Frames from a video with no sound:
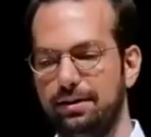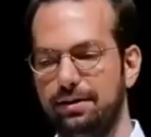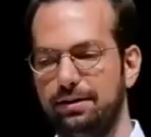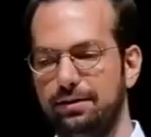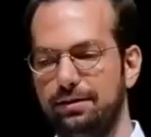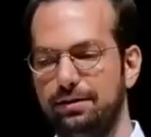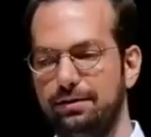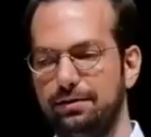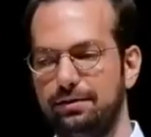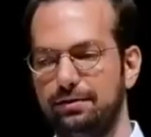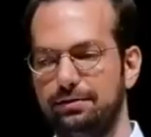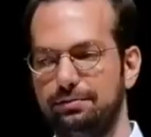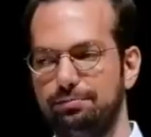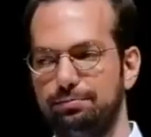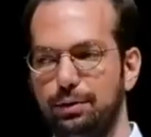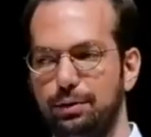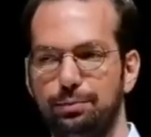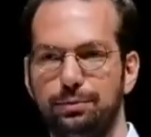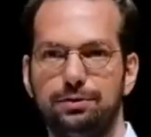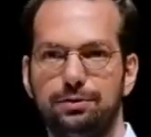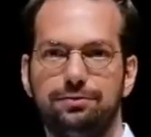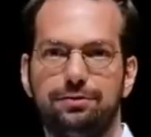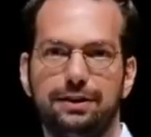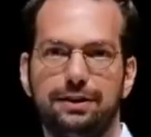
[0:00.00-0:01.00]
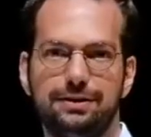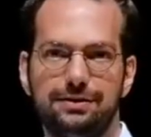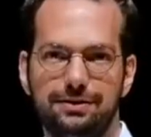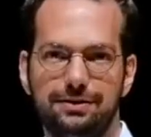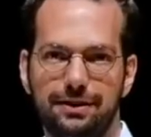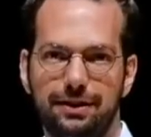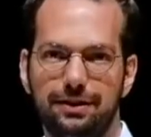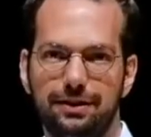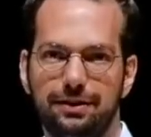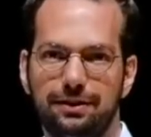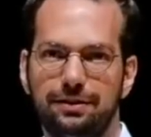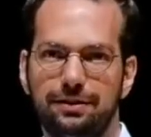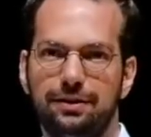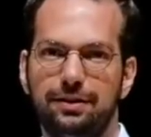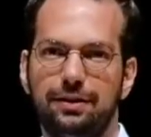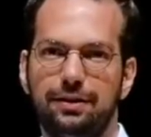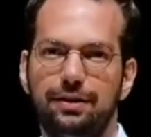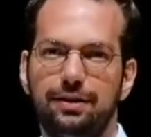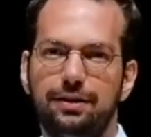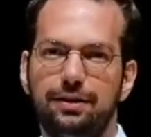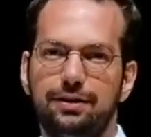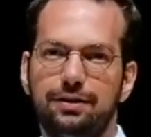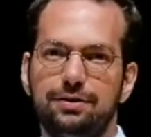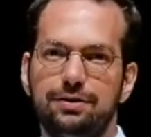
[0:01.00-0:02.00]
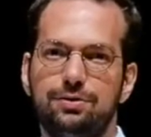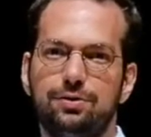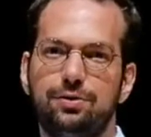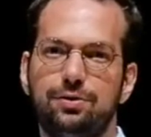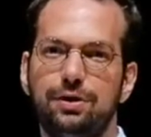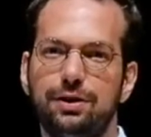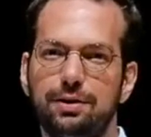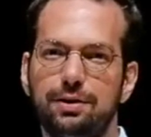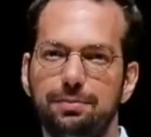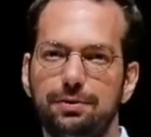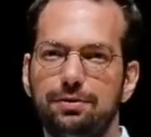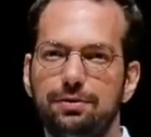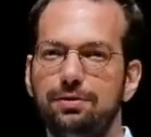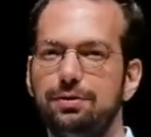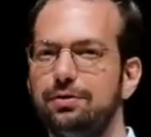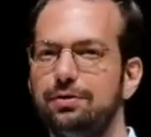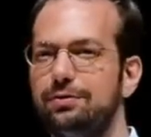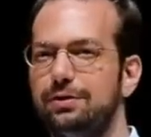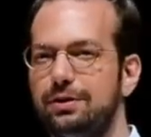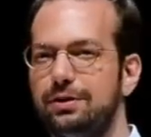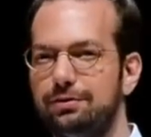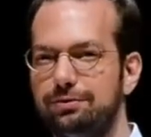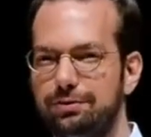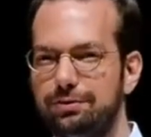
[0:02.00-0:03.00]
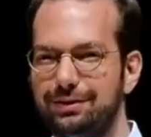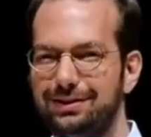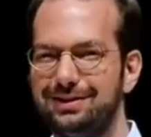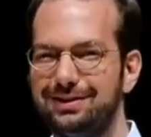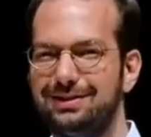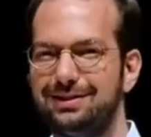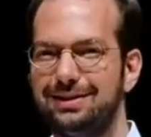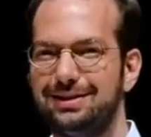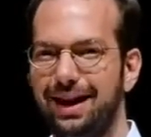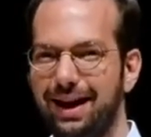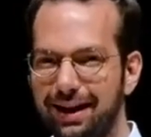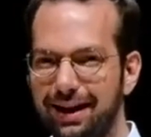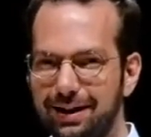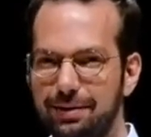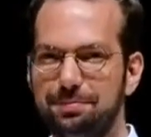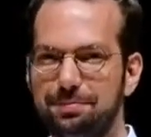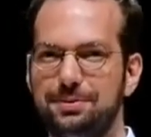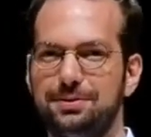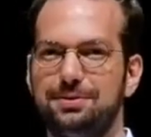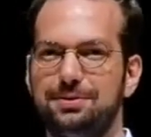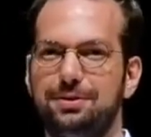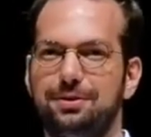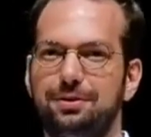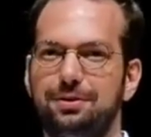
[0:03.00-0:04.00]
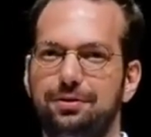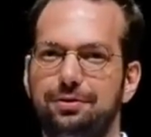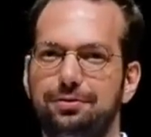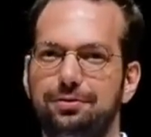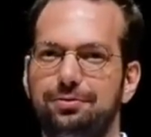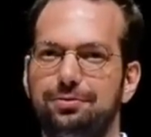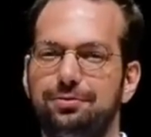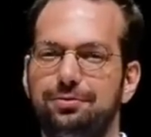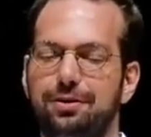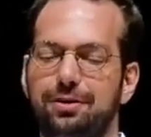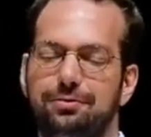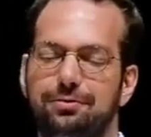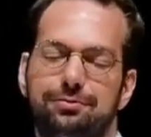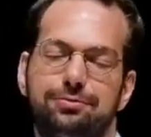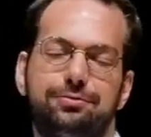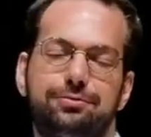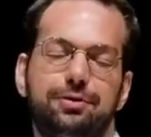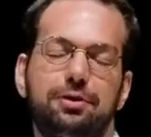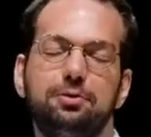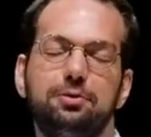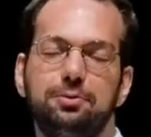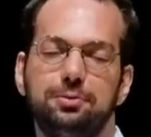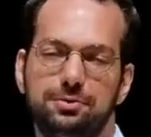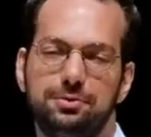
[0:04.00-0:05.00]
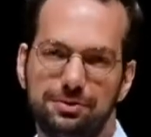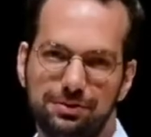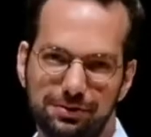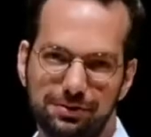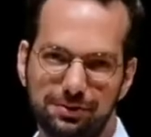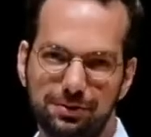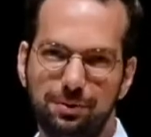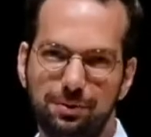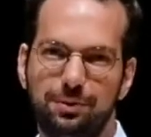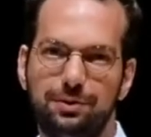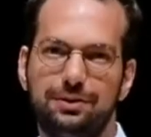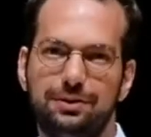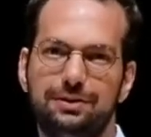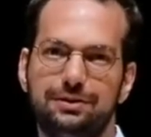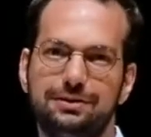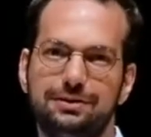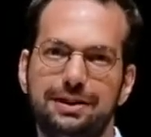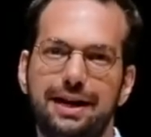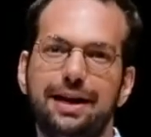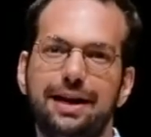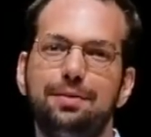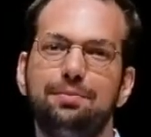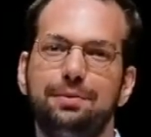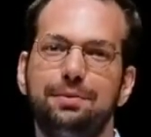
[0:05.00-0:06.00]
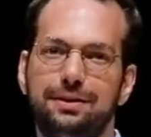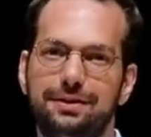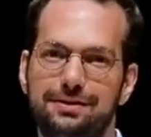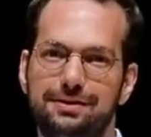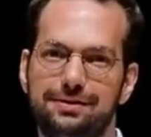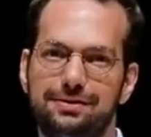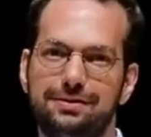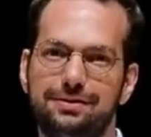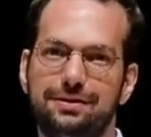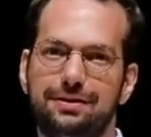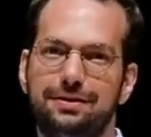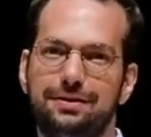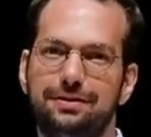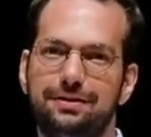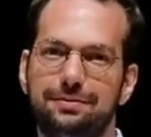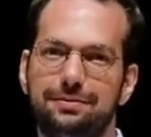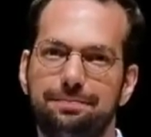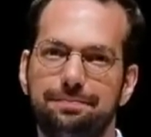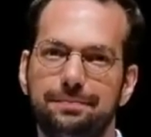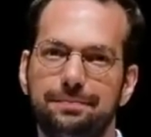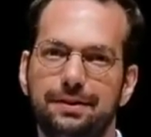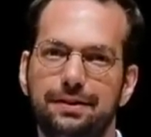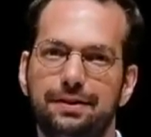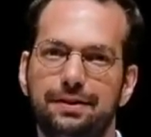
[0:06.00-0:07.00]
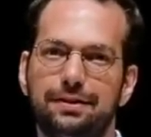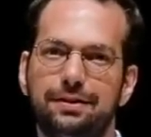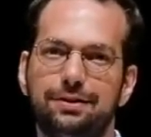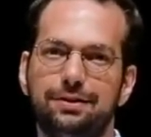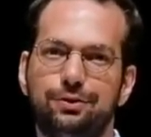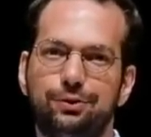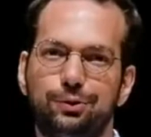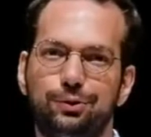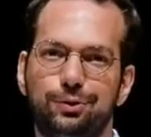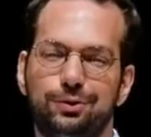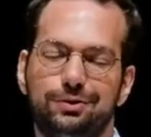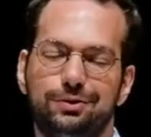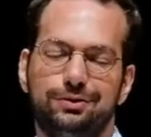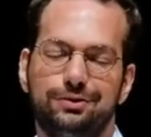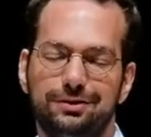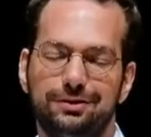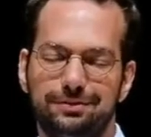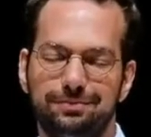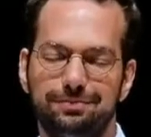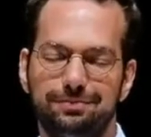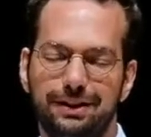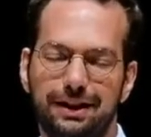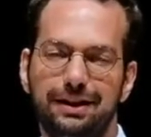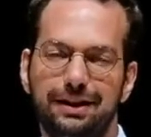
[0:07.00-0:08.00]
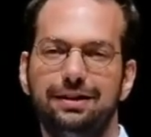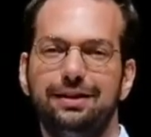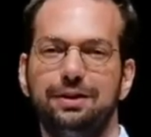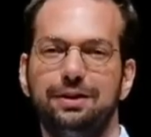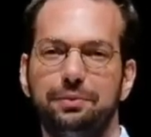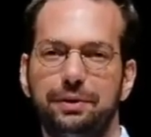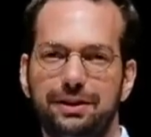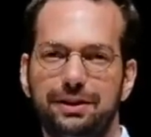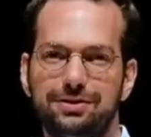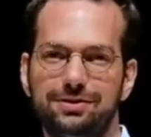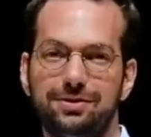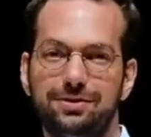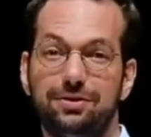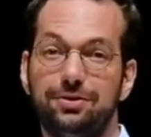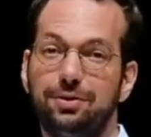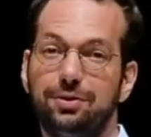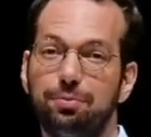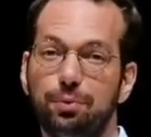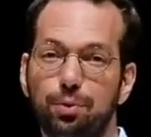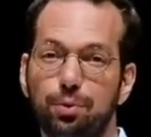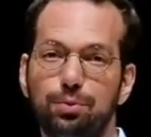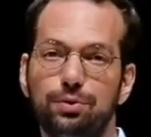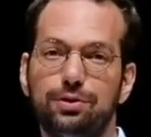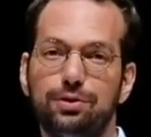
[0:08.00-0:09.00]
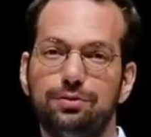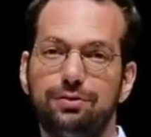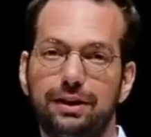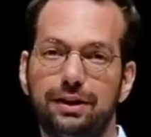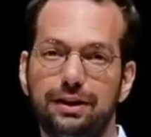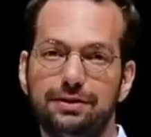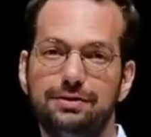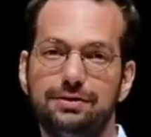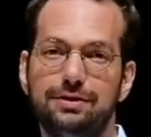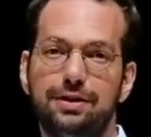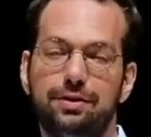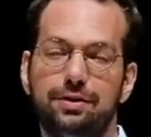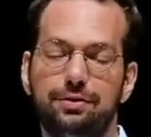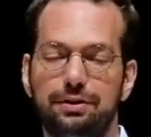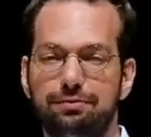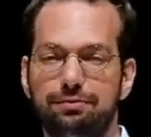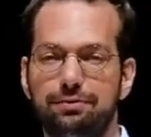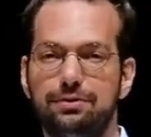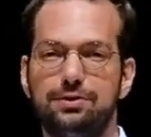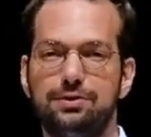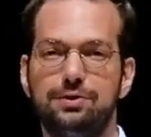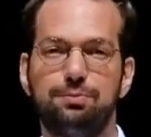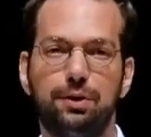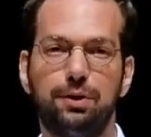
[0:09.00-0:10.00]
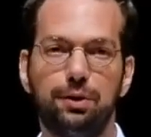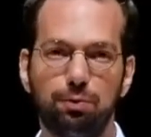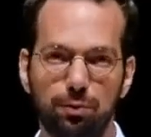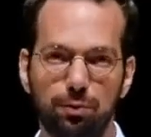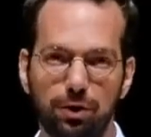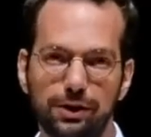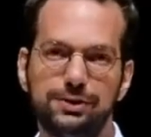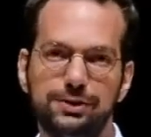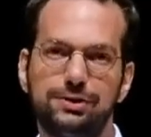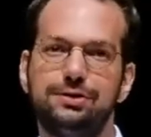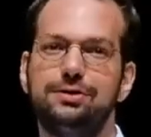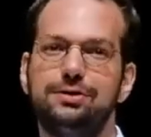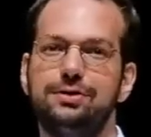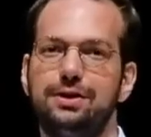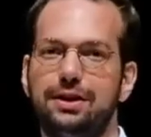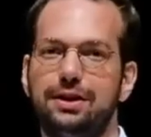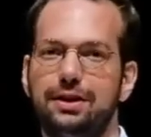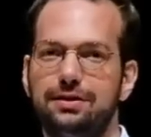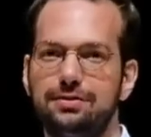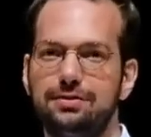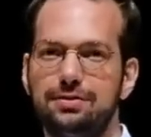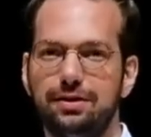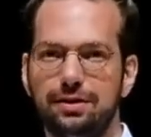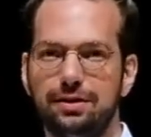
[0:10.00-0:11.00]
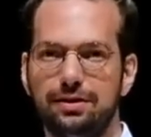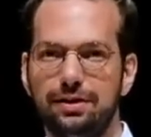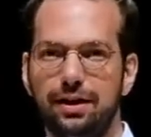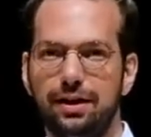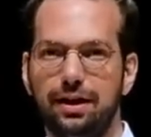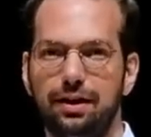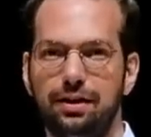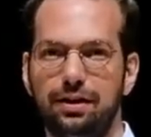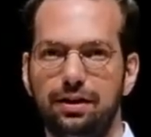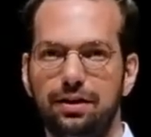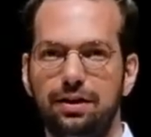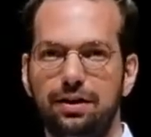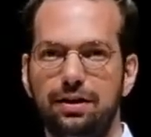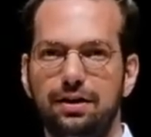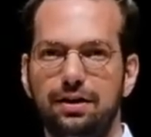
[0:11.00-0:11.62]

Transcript: uh, mobile device data. So think about all of the different types of, of phones or tablets, um, or anything we consider a mobile device now, even smartwatches and things like that.